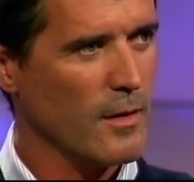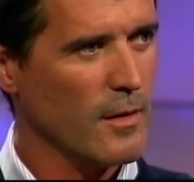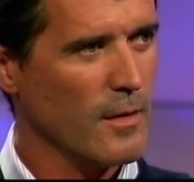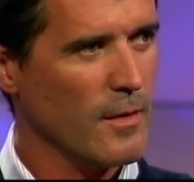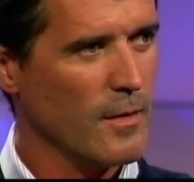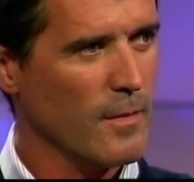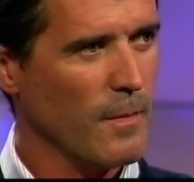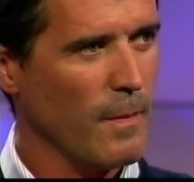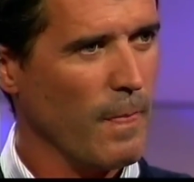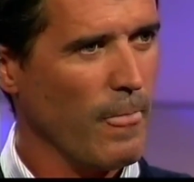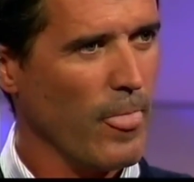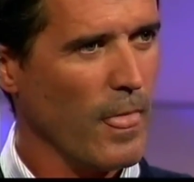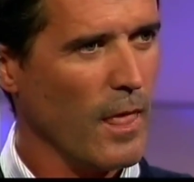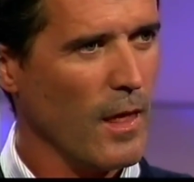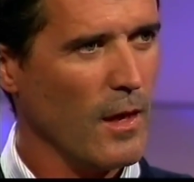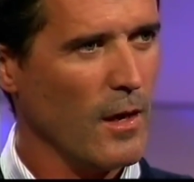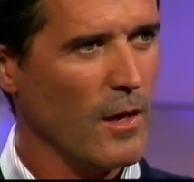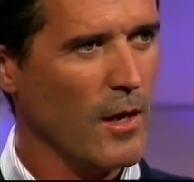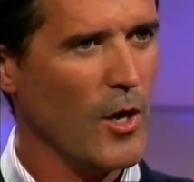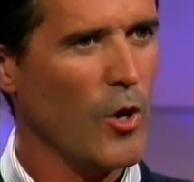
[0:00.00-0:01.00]
Does that still
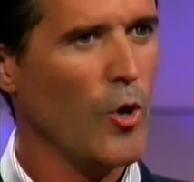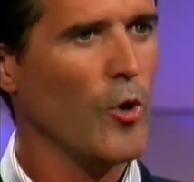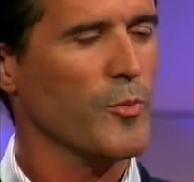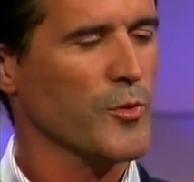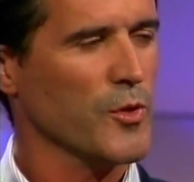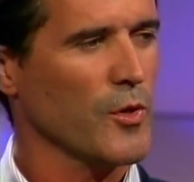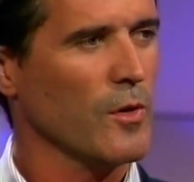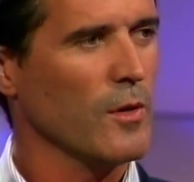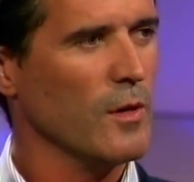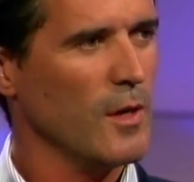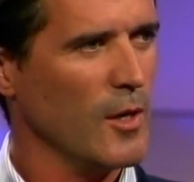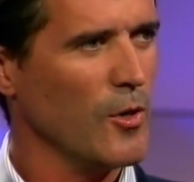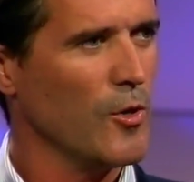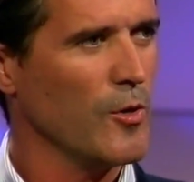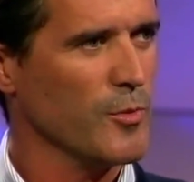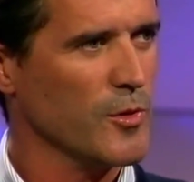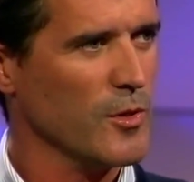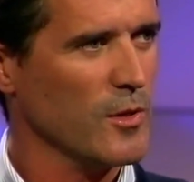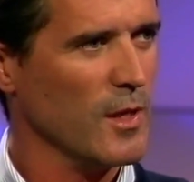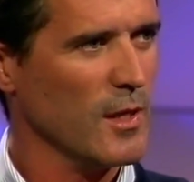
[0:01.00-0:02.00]
motivate I you? I hope so. I
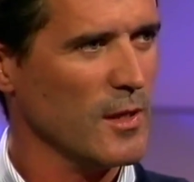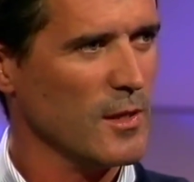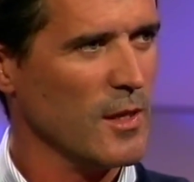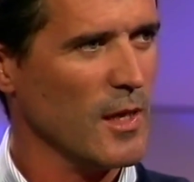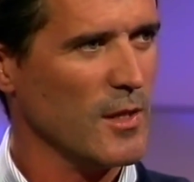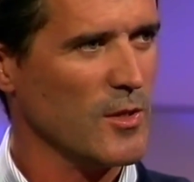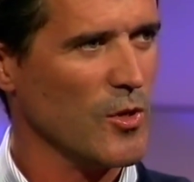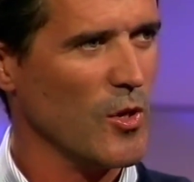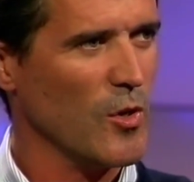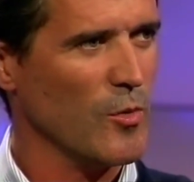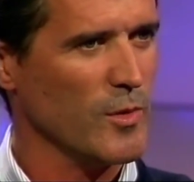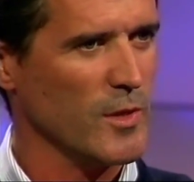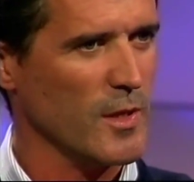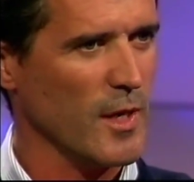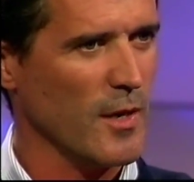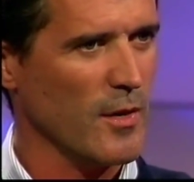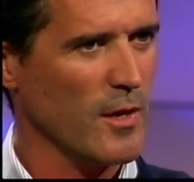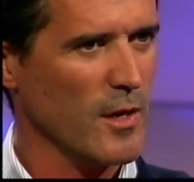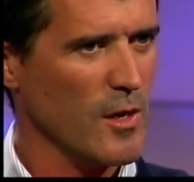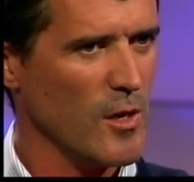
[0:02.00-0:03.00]
hope so. That, that's always there.